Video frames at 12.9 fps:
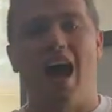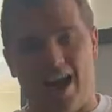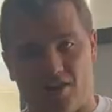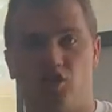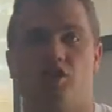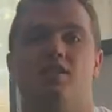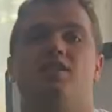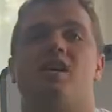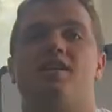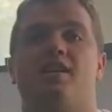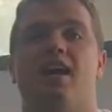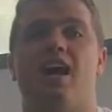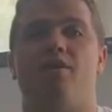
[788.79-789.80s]
actually stand
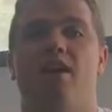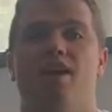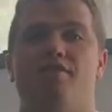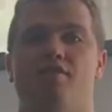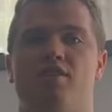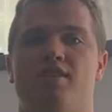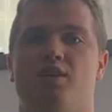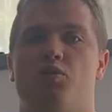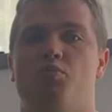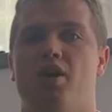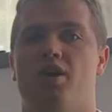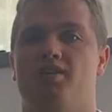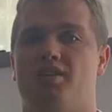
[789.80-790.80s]
and count every single
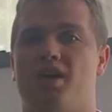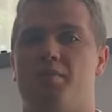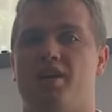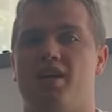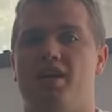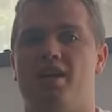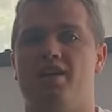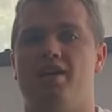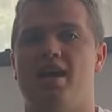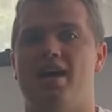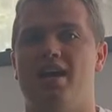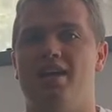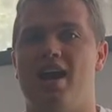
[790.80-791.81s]
person coming in and
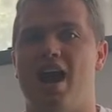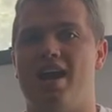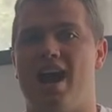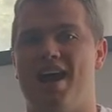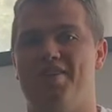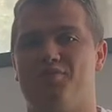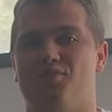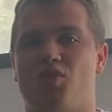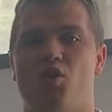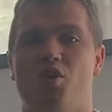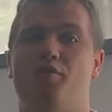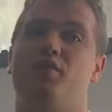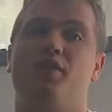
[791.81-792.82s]
in and out
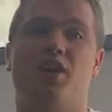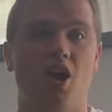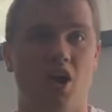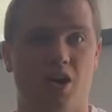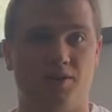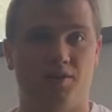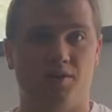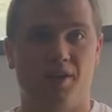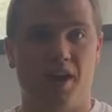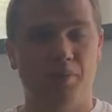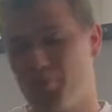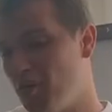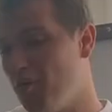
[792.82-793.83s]
of the cars. It
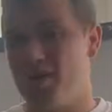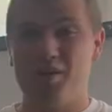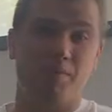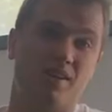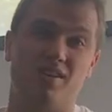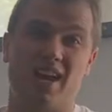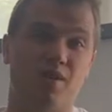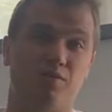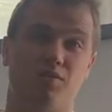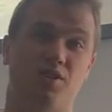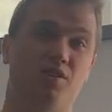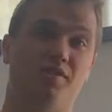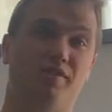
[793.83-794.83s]
would probably be down
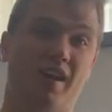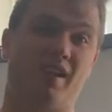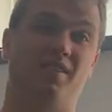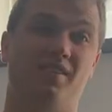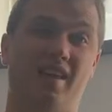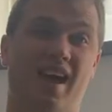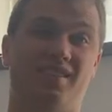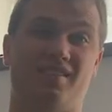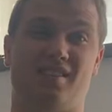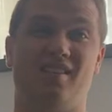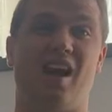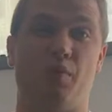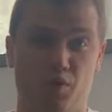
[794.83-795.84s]
to the fact that
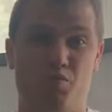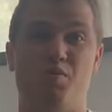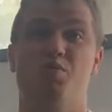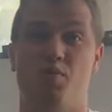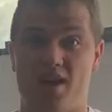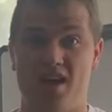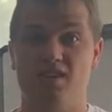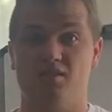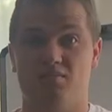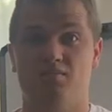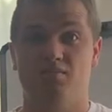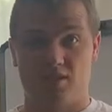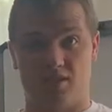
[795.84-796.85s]
that would be weird
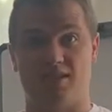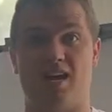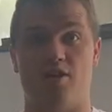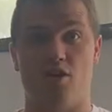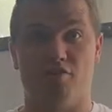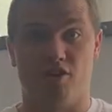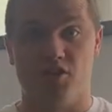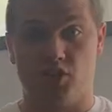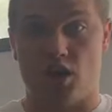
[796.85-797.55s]
to stand over each